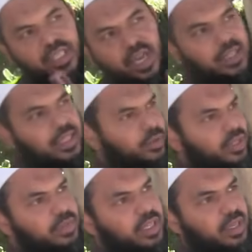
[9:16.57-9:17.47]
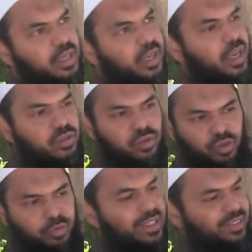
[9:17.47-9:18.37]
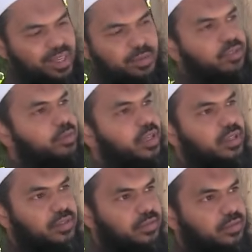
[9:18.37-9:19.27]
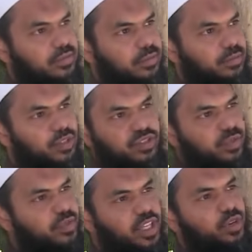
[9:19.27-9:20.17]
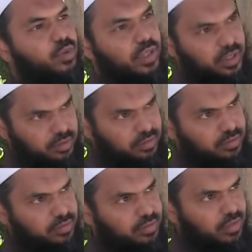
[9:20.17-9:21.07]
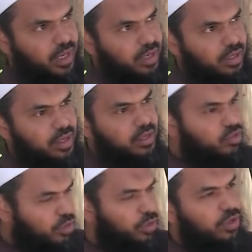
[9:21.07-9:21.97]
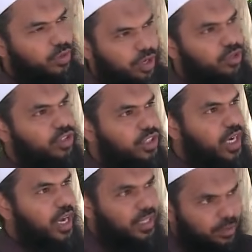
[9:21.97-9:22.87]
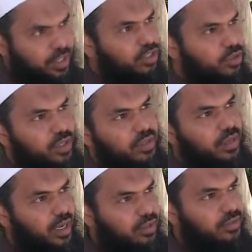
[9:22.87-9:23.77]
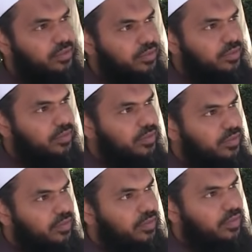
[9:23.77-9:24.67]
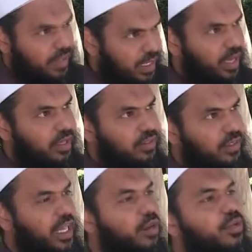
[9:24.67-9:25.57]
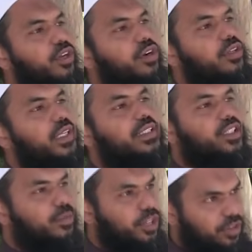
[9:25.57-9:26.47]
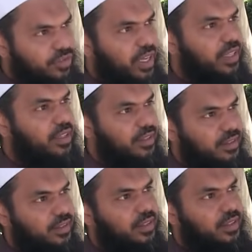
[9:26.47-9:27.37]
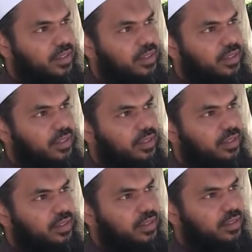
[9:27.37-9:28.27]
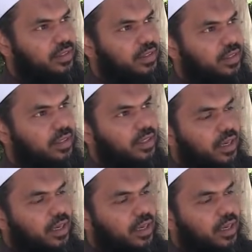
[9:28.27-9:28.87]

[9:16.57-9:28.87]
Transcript: shahada with me, and you'll be the same as me. Okay. Muslims equally, right? So what do you want to do the shahada? We can do it now? Shahada? Yeah, so that'll be your testimony of faith. What's exactly again? Tell